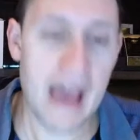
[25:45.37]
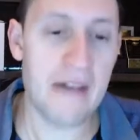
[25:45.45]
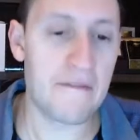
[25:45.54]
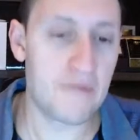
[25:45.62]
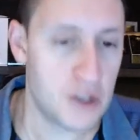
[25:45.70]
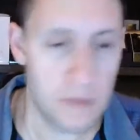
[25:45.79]

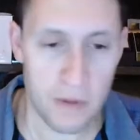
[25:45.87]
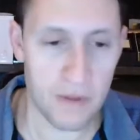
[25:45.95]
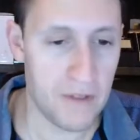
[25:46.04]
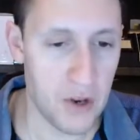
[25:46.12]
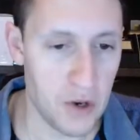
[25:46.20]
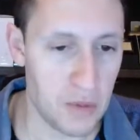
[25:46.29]
average
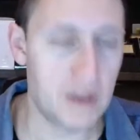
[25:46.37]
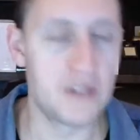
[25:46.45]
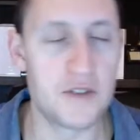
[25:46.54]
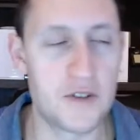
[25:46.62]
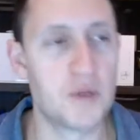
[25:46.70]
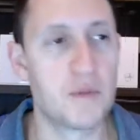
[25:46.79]
perfume
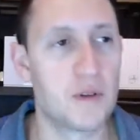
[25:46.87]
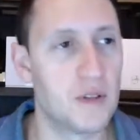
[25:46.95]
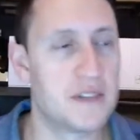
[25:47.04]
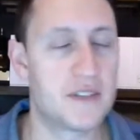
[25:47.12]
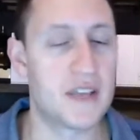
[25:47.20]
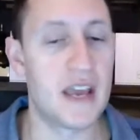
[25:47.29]
consumer,
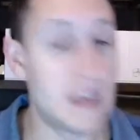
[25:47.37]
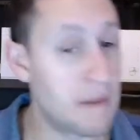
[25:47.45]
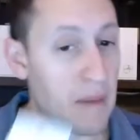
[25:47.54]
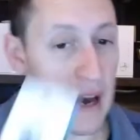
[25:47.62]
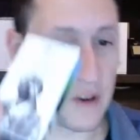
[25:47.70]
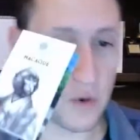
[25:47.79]
let's say they
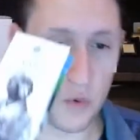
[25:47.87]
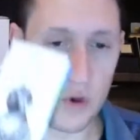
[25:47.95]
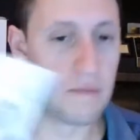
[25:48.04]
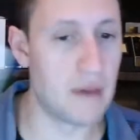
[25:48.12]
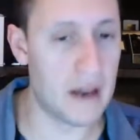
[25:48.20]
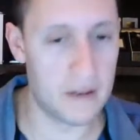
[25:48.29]
buy their
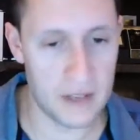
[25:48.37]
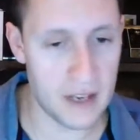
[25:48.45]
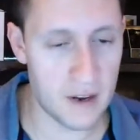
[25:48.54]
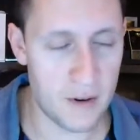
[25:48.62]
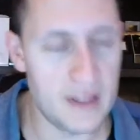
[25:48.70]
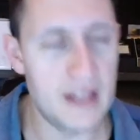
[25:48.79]
one bottle a
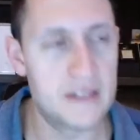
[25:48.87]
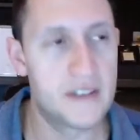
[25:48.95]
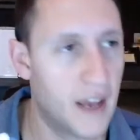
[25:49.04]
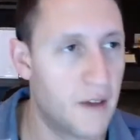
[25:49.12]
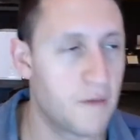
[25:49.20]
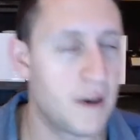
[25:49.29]
year and that's
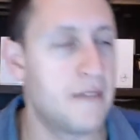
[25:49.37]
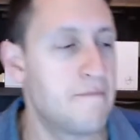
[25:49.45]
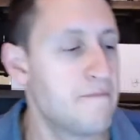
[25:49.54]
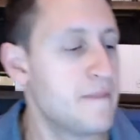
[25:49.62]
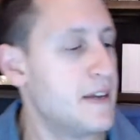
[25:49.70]
it, right?